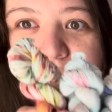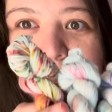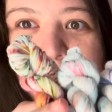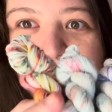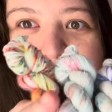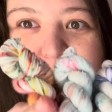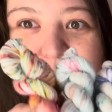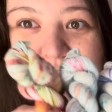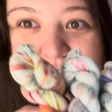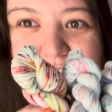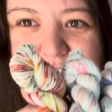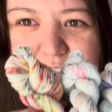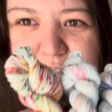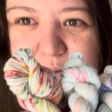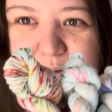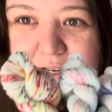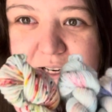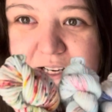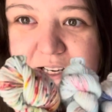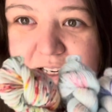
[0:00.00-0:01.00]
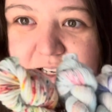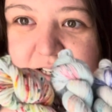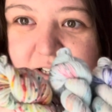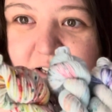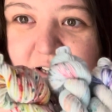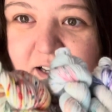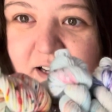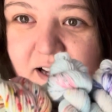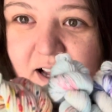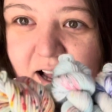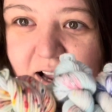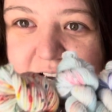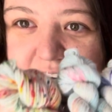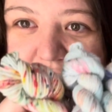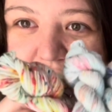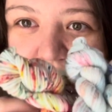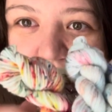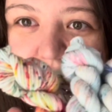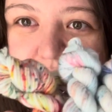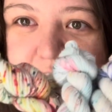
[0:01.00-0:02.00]
but these three kind
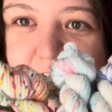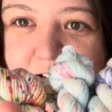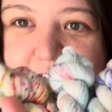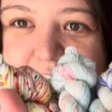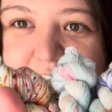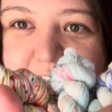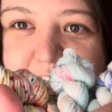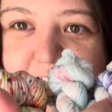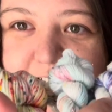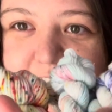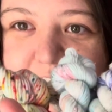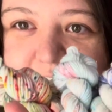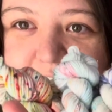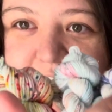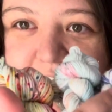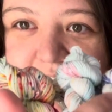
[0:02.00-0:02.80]
of are because this is